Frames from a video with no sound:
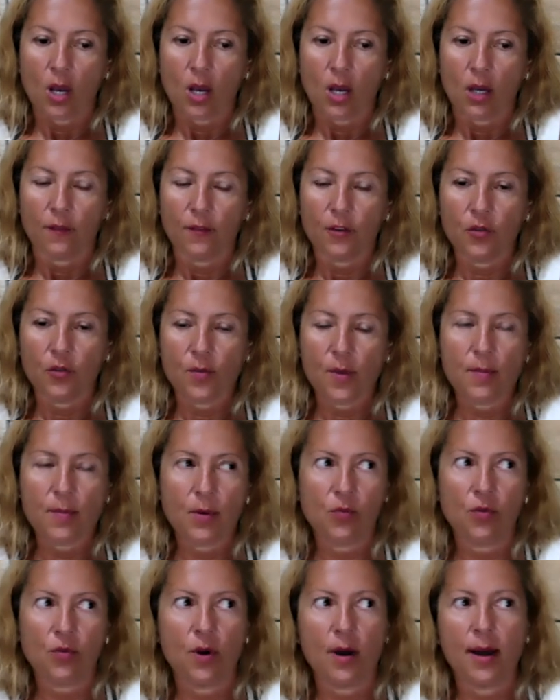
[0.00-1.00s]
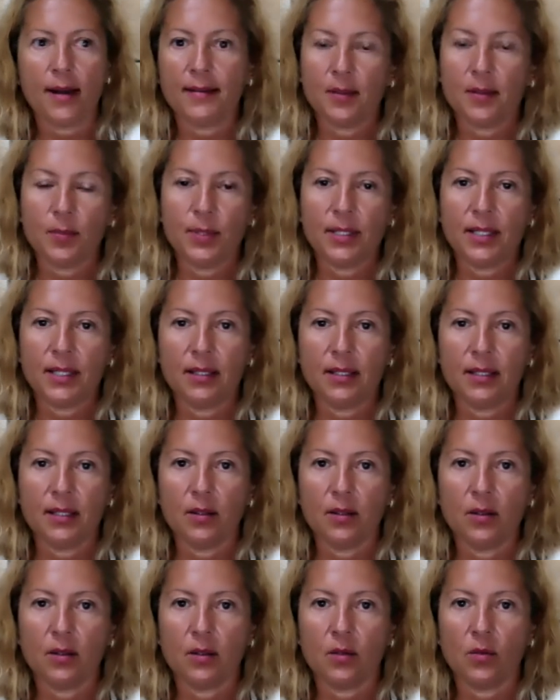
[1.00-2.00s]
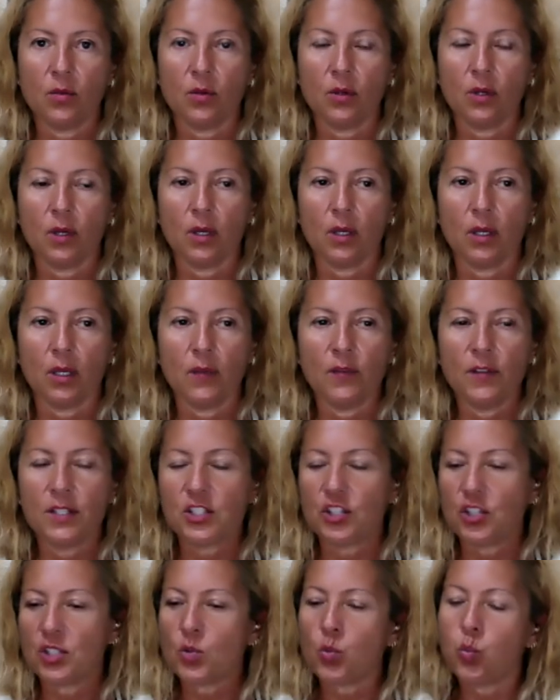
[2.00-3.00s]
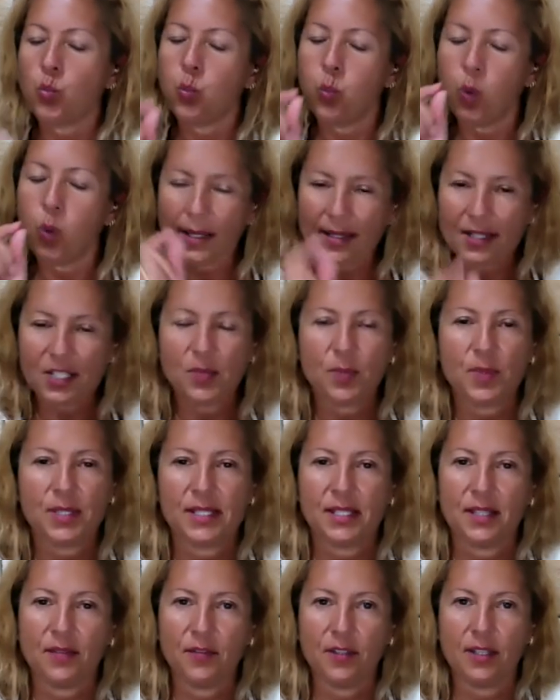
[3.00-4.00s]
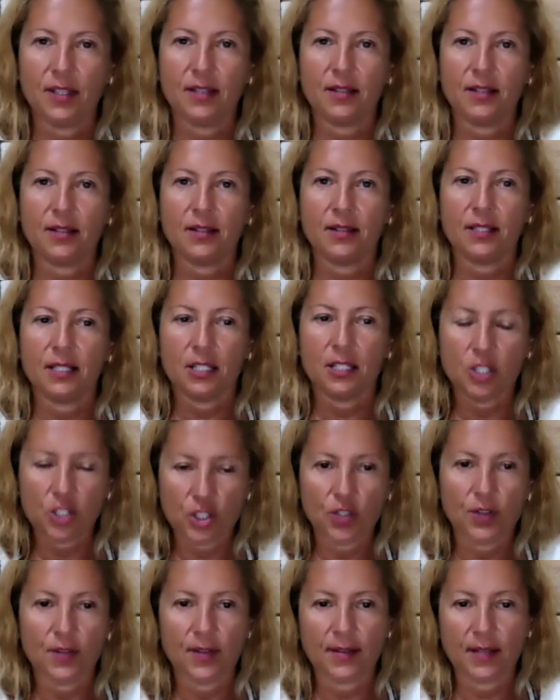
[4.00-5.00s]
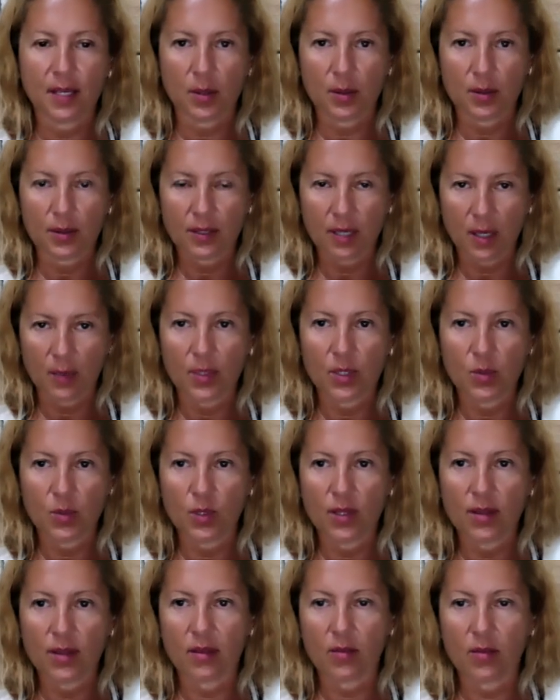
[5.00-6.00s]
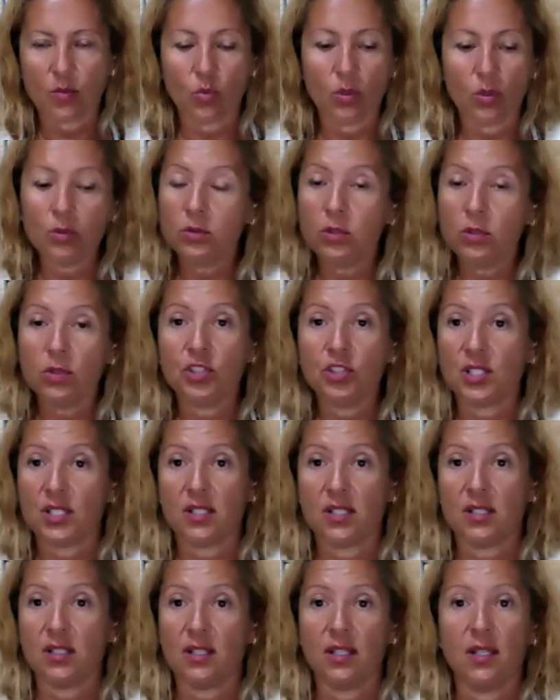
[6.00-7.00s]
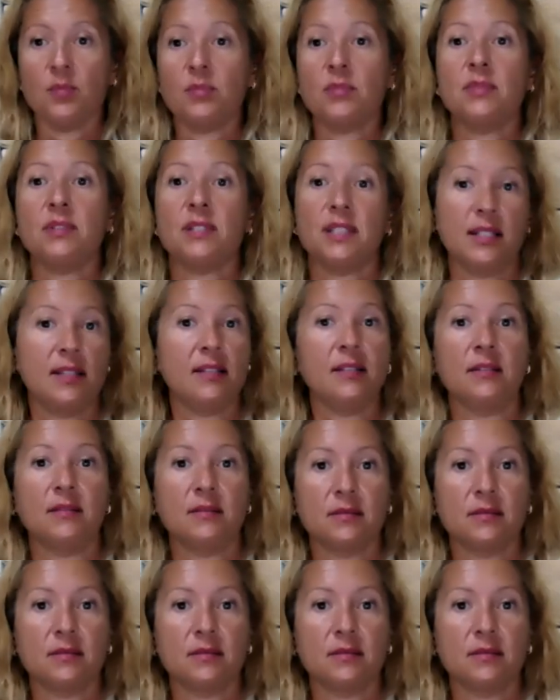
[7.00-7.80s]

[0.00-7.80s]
if you remember right at the beginning, if it's just one specific issue that they come in with, we'll do just EMD.